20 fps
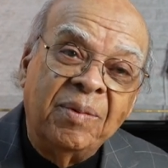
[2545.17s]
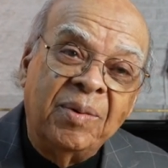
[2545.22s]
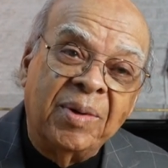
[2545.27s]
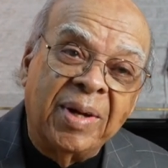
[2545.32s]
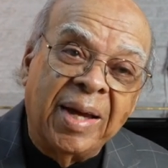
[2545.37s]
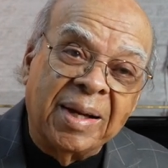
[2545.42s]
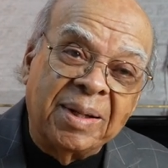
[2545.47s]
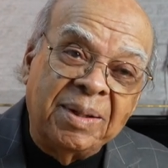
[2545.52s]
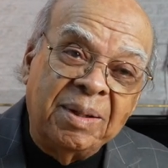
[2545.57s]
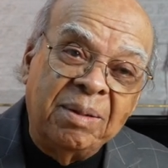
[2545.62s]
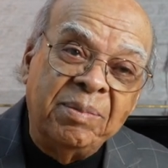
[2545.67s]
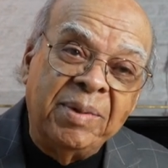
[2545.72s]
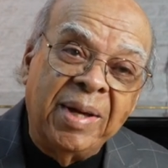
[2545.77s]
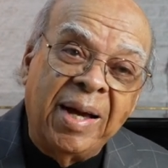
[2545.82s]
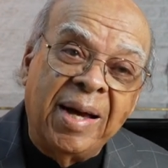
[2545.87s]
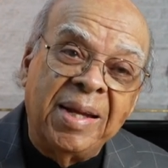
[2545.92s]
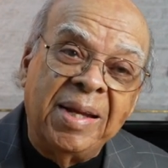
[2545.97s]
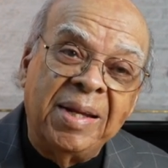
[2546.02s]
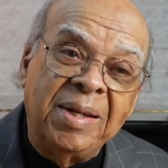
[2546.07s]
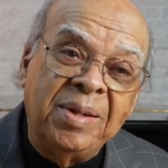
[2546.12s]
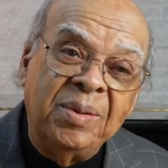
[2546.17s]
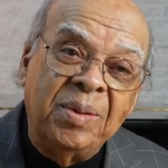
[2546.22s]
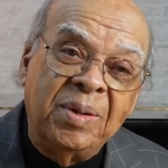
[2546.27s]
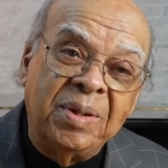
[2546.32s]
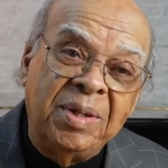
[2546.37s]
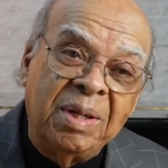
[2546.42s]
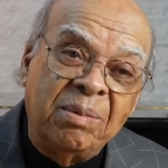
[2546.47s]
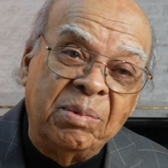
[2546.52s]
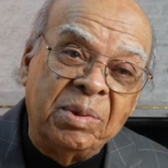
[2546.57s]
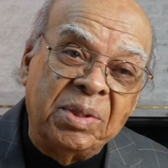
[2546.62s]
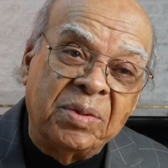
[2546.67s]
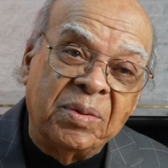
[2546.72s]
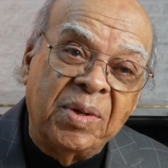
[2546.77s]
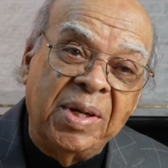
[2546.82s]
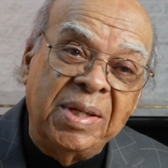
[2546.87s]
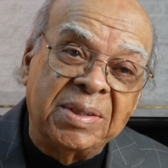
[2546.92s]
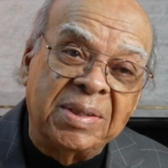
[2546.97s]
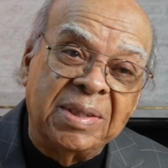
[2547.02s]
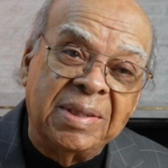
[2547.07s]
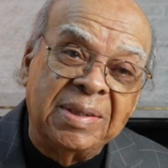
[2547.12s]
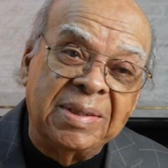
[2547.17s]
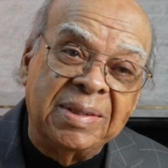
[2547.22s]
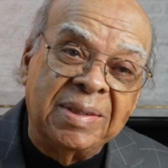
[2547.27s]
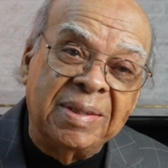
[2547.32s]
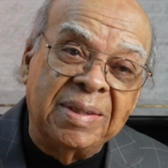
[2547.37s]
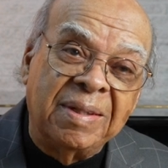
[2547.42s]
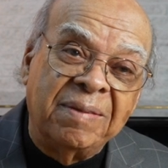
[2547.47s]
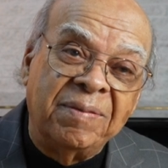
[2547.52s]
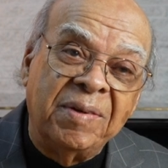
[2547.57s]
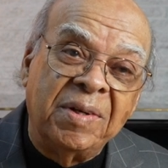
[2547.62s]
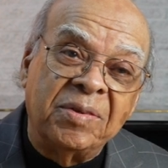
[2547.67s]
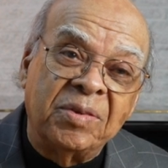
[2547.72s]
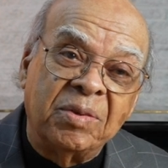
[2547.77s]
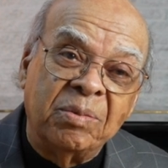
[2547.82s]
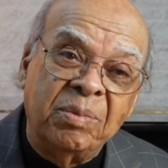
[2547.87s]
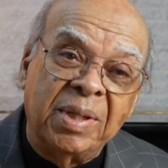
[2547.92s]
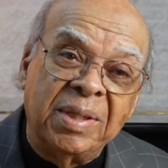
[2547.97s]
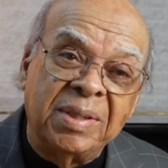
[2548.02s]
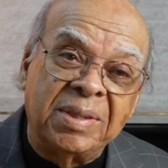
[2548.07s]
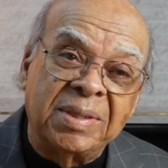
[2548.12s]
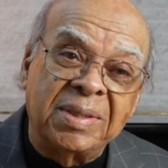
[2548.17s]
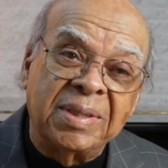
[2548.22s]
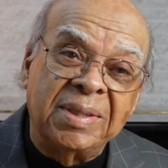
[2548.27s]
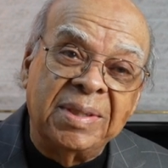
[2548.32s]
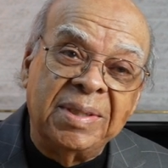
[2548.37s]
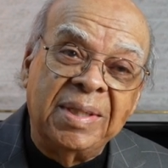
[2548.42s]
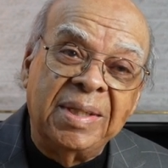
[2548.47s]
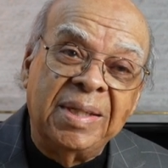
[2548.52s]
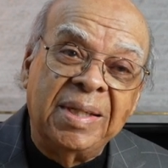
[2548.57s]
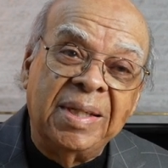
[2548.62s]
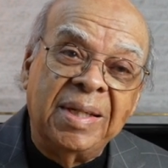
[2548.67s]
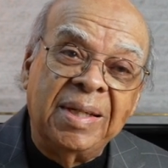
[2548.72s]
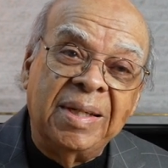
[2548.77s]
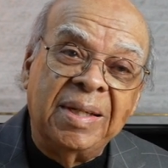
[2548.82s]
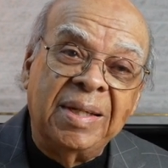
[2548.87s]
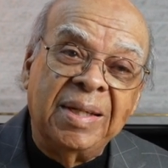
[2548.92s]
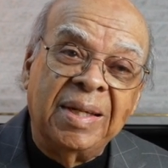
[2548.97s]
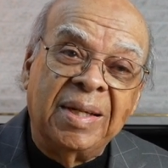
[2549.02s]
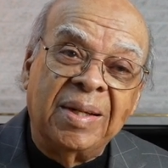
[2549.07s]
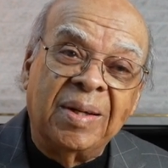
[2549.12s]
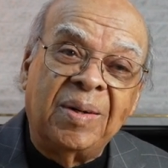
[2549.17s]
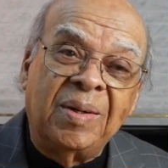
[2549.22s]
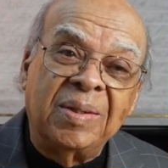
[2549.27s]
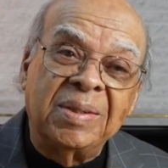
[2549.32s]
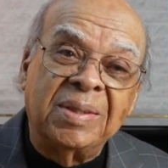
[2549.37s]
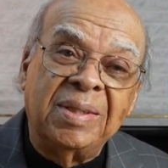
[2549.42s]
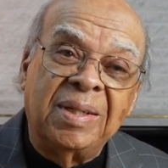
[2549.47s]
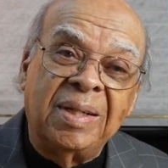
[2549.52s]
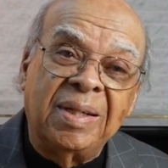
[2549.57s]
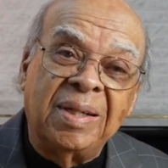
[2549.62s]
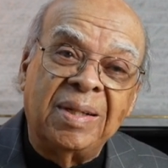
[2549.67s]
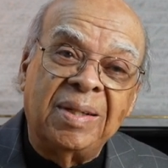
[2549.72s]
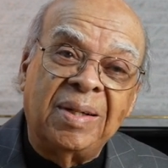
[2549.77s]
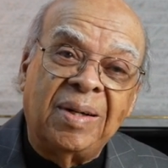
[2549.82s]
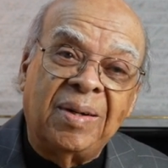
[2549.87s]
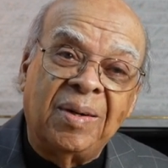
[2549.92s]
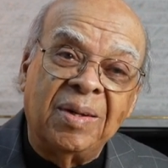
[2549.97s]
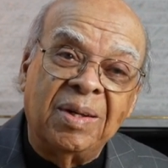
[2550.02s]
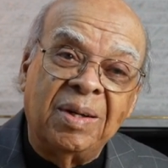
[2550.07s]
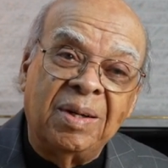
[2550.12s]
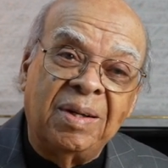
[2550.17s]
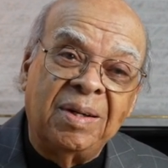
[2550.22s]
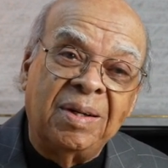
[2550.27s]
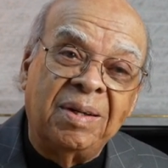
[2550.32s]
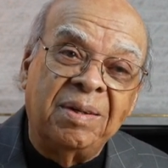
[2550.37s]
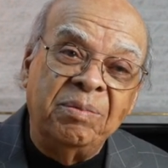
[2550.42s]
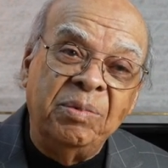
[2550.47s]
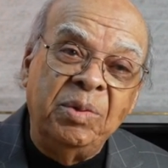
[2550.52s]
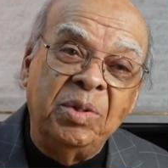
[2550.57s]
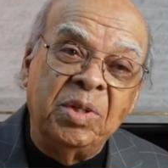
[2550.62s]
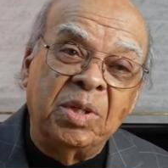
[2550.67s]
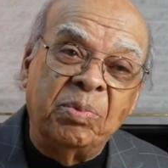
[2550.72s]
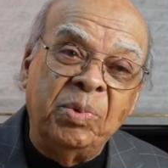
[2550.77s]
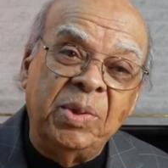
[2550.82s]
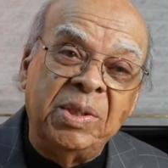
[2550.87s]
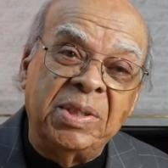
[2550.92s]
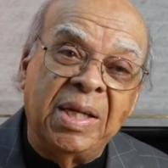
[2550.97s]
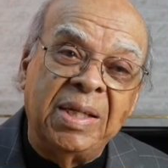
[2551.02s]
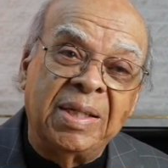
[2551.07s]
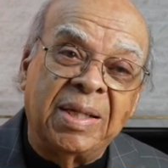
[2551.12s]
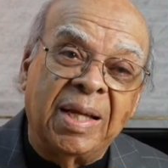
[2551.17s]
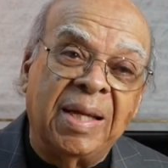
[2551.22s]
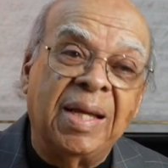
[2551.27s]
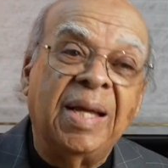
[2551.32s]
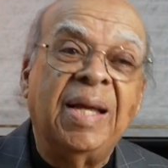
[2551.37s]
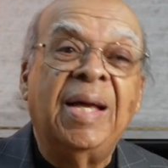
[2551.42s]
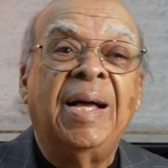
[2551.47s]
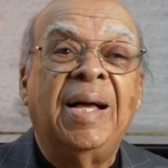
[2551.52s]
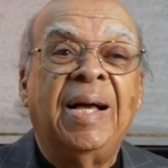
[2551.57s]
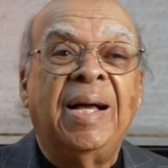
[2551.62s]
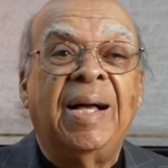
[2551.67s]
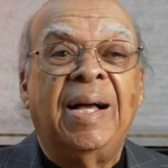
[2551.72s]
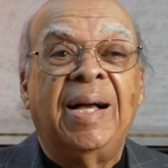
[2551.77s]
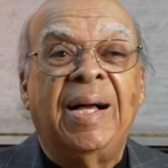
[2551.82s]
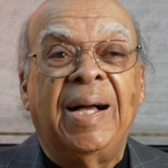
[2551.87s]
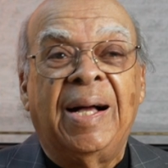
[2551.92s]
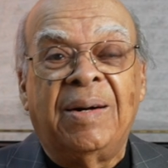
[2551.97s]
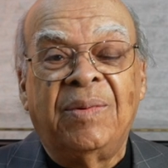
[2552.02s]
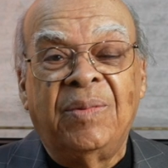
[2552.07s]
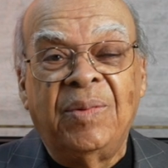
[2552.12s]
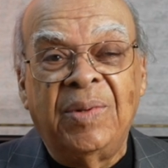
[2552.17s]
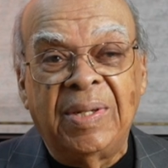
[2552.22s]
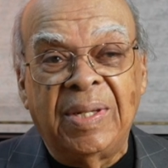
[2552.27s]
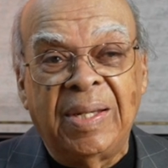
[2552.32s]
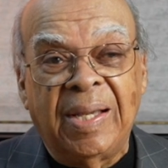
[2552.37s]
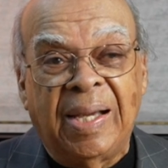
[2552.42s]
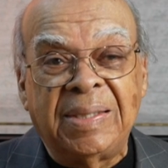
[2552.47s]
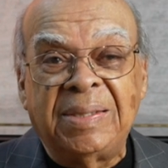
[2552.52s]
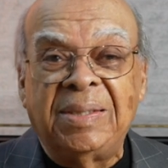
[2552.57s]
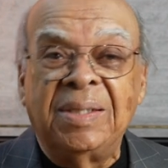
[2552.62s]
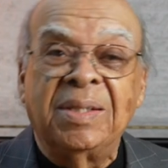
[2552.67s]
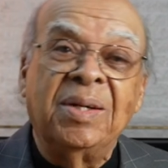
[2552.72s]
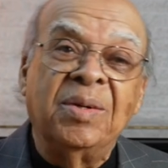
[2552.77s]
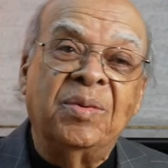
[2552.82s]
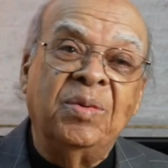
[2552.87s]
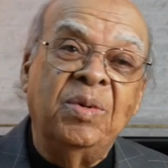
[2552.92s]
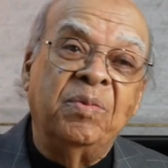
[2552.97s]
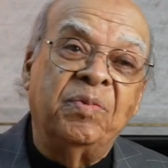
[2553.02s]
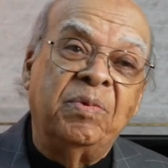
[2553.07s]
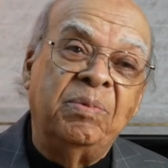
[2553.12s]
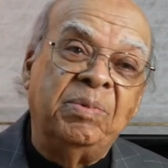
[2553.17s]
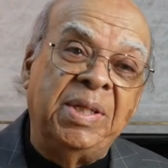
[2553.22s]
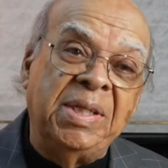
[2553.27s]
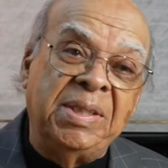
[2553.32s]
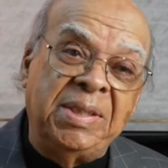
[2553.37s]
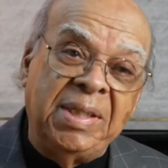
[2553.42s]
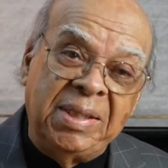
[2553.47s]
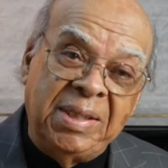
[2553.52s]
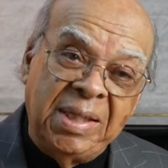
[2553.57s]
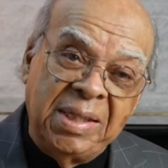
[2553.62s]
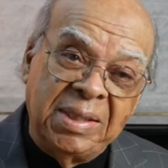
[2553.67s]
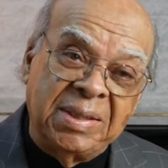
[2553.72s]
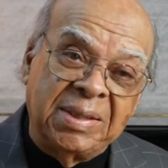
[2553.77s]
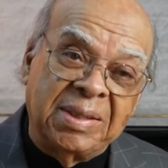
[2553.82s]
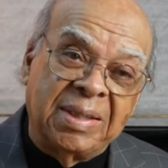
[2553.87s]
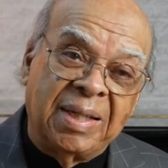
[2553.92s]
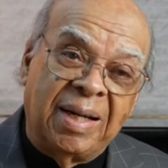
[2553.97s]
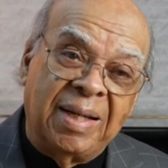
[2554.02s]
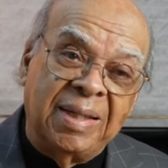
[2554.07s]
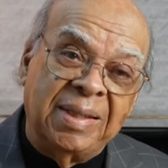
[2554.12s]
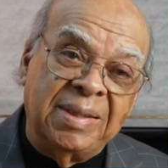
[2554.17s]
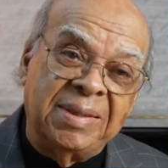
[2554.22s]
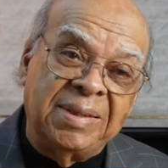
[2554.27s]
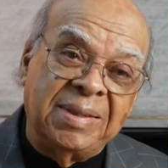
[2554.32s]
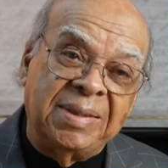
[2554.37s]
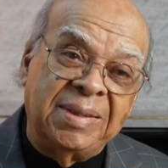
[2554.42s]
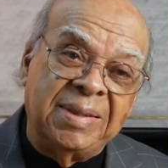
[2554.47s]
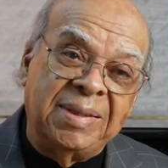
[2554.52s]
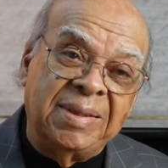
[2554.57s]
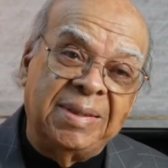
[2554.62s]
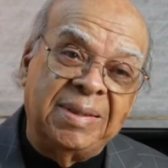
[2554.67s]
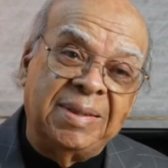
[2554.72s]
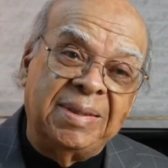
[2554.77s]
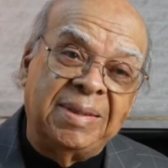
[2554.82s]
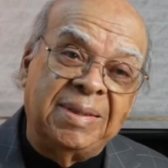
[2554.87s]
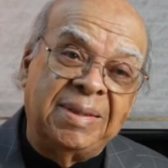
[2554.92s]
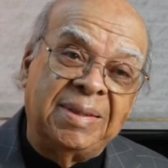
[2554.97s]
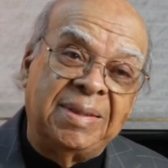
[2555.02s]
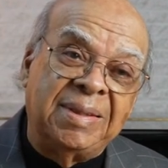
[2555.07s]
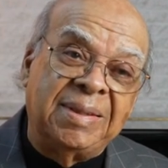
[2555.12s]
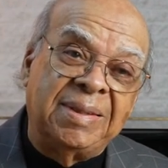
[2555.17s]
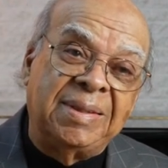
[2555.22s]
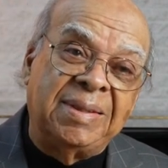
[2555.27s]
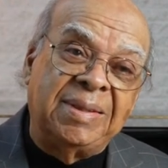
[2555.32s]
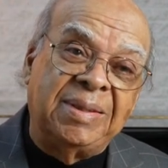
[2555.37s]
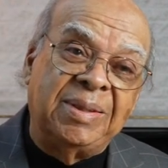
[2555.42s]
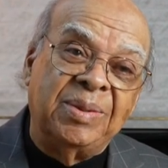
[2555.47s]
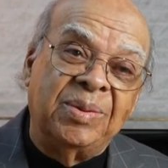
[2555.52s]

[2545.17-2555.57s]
Would I come down and do a demonstration uh -huh. of instruments and all to her, all of her music appreciation class? I went. I took a group from DC Teachers College mm -hmm.